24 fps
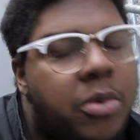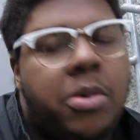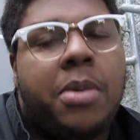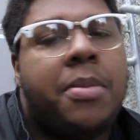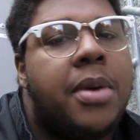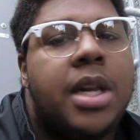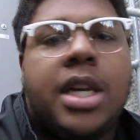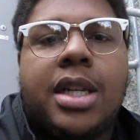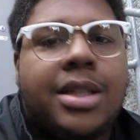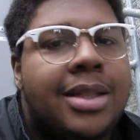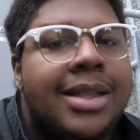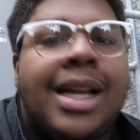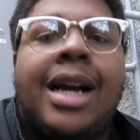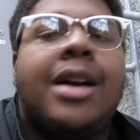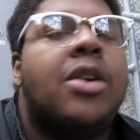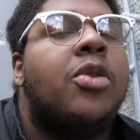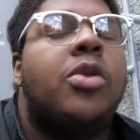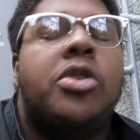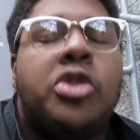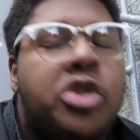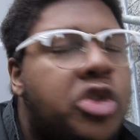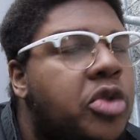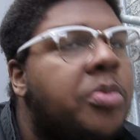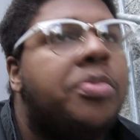women is not
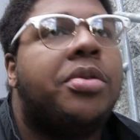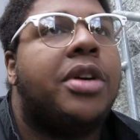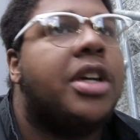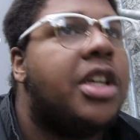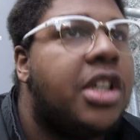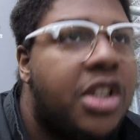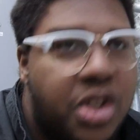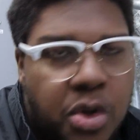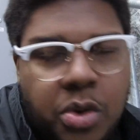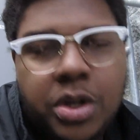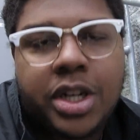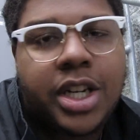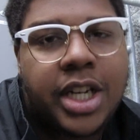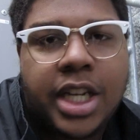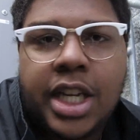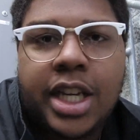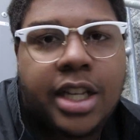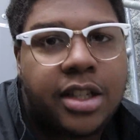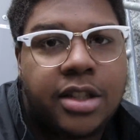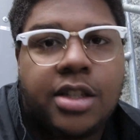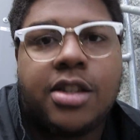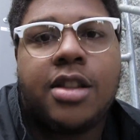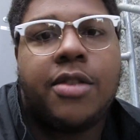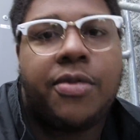going to bring unity
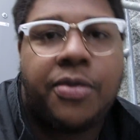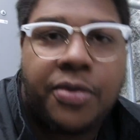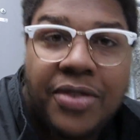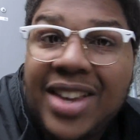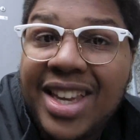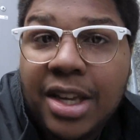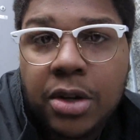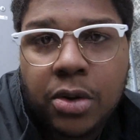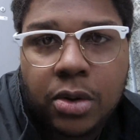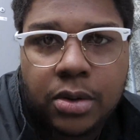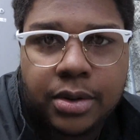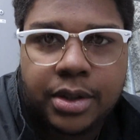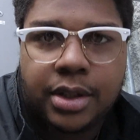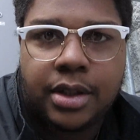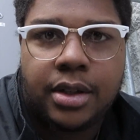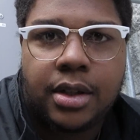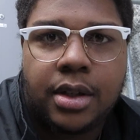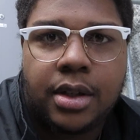into the field.